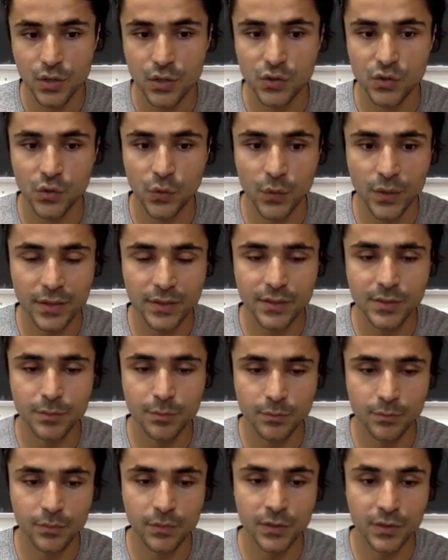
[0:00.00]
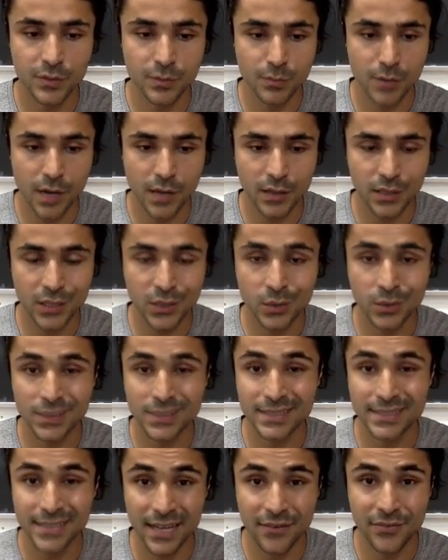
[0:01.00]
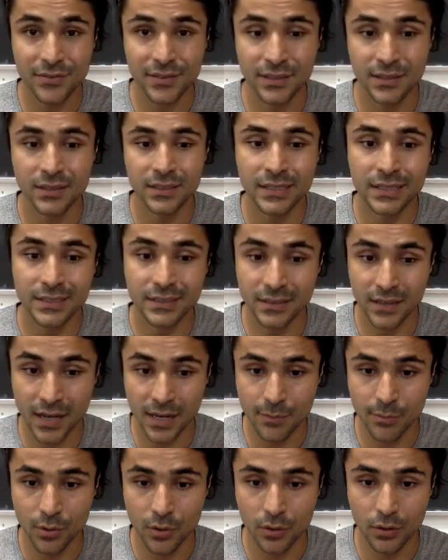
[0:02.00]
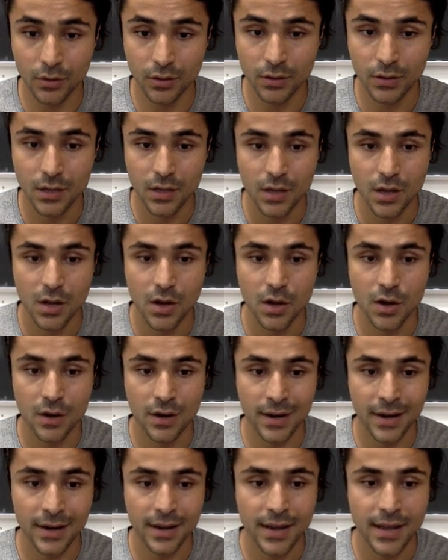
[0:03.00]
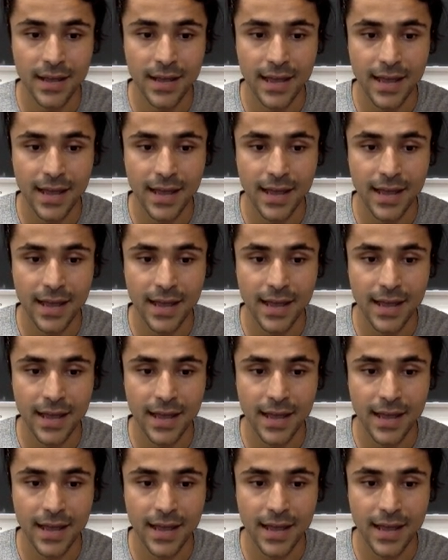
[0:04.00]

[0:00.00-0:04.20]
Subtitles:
So this molecule is definitely a dipole, all right?